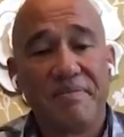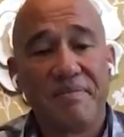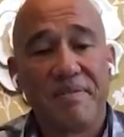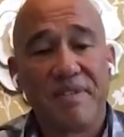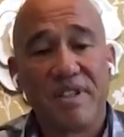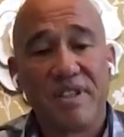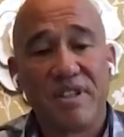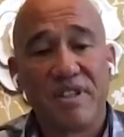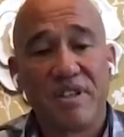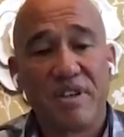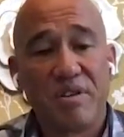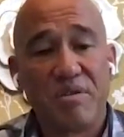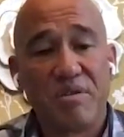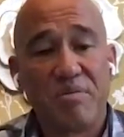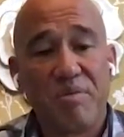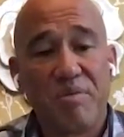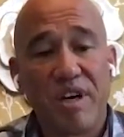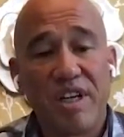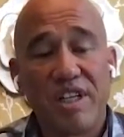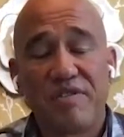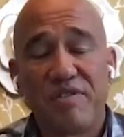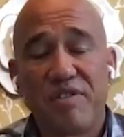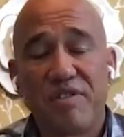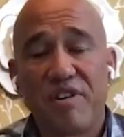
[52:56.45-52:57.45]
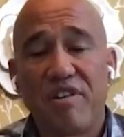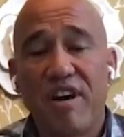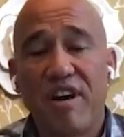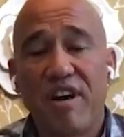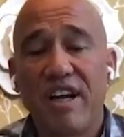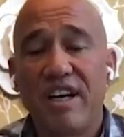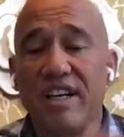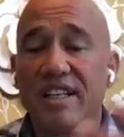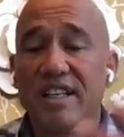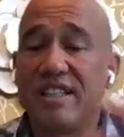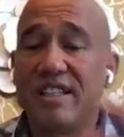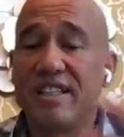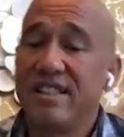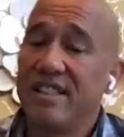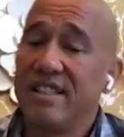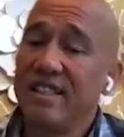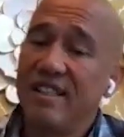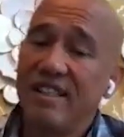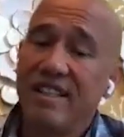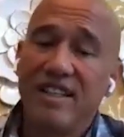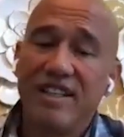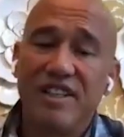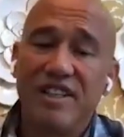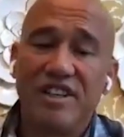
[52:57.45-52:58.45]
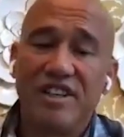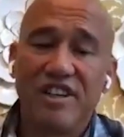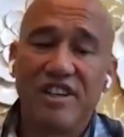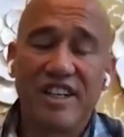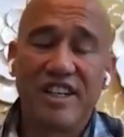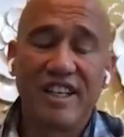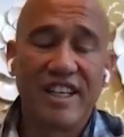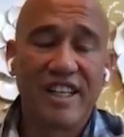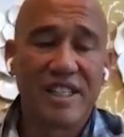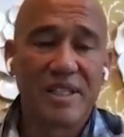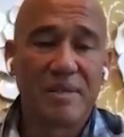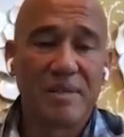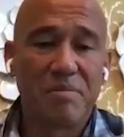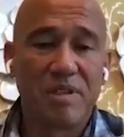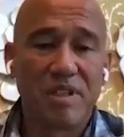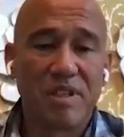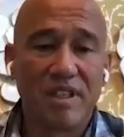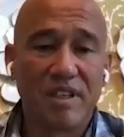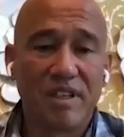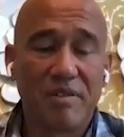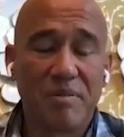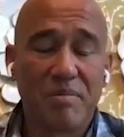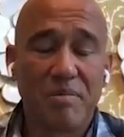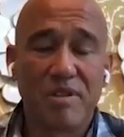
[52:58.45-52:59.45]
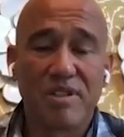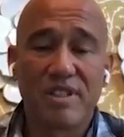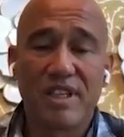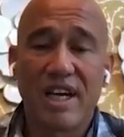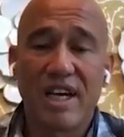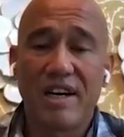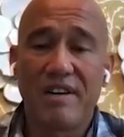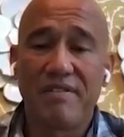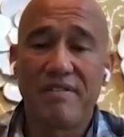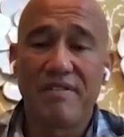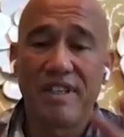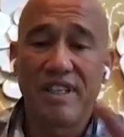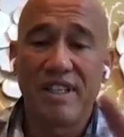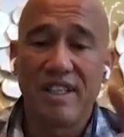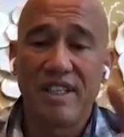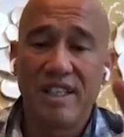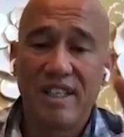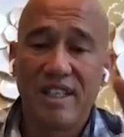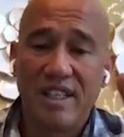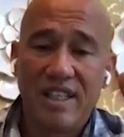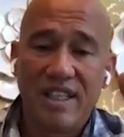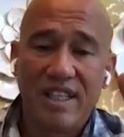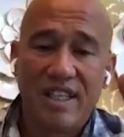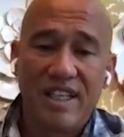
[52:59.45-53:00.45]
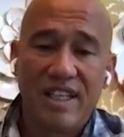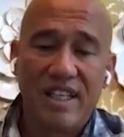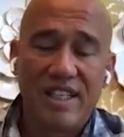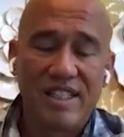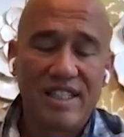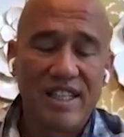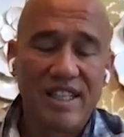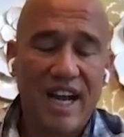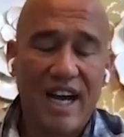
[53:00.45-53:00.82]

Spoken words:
Okay. So Race for Greatness, you're going to get some deliverables out of it.